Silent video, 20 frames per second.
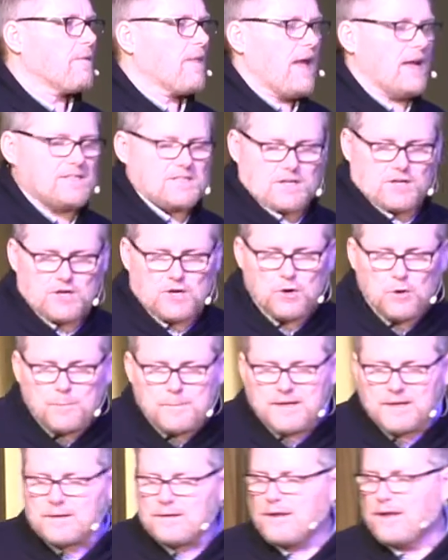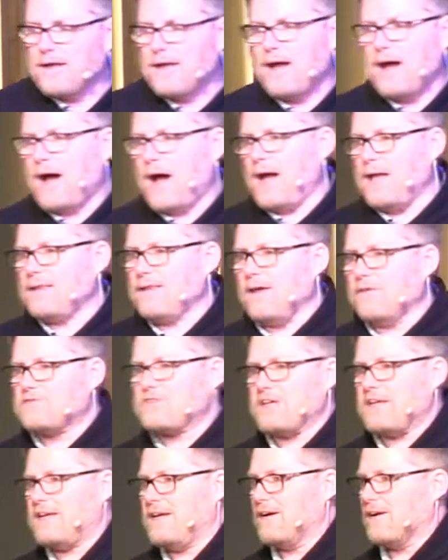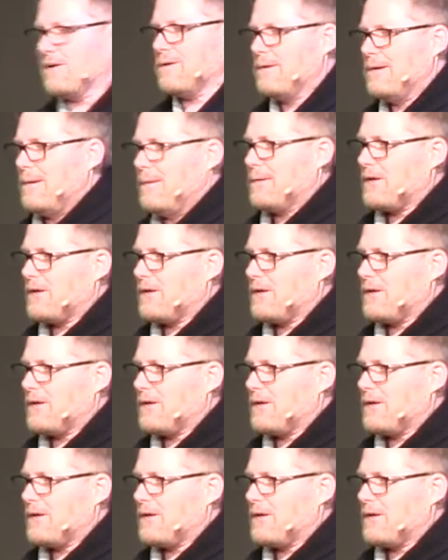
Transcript: As a human, I love to hear,